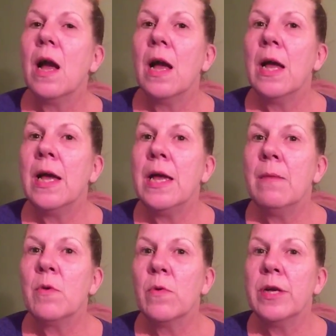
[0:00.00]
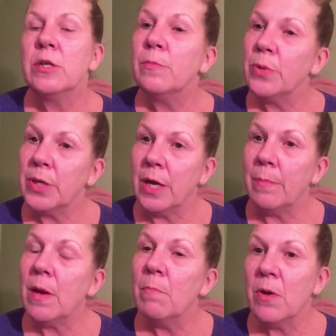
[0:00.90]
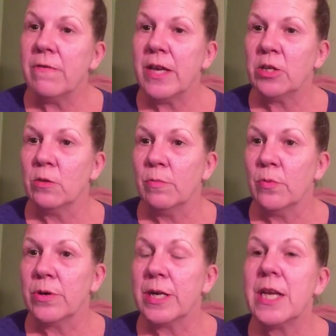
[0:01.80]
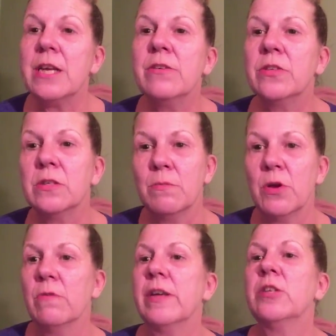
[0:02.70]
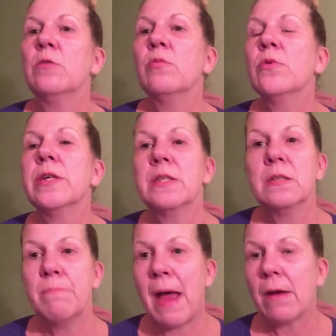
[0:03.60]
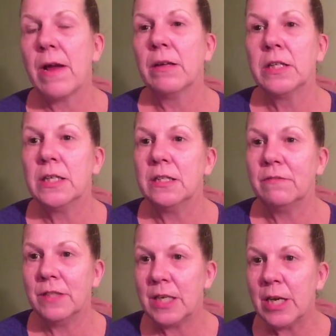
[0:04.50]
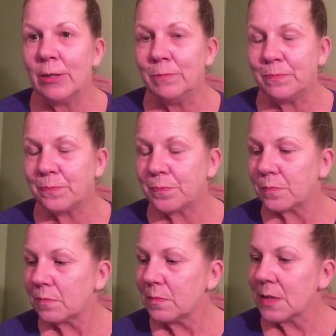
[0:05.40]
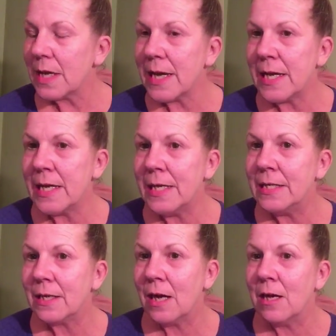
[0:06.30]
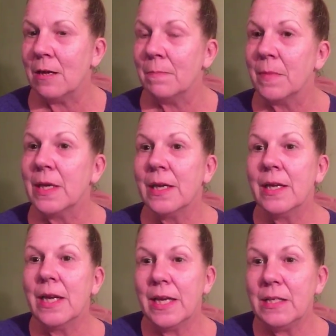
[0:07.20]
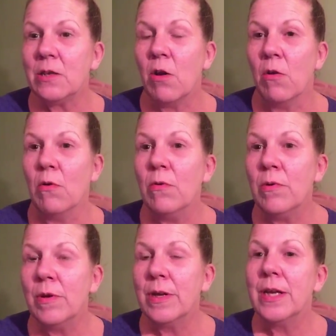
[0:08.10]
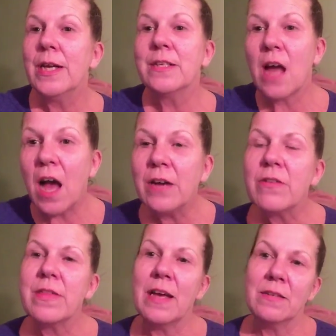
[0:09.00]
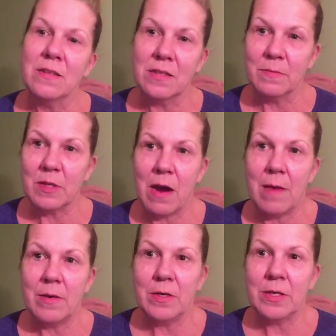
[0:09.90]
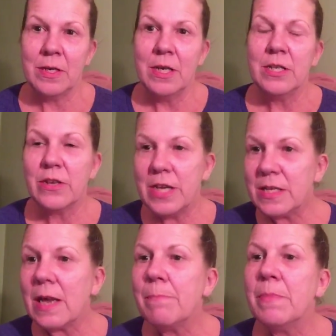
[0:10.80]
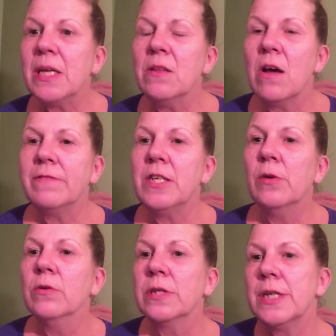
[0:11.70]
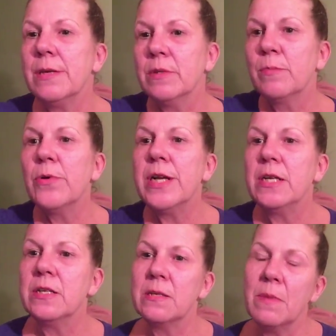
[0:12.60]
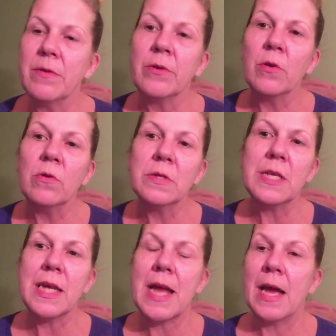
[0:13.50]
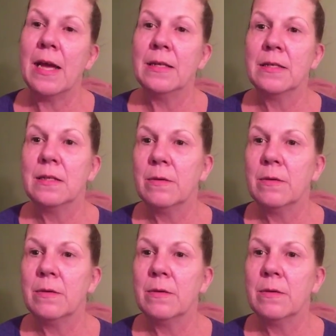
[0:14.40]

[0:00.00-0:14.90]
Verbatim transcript: I am going to put up a motivational board. He uses motivational board as his background to his video. And his goal is 100,000 subscribers. So he's got big lofty goals, and he was pointing to some other goals that he has.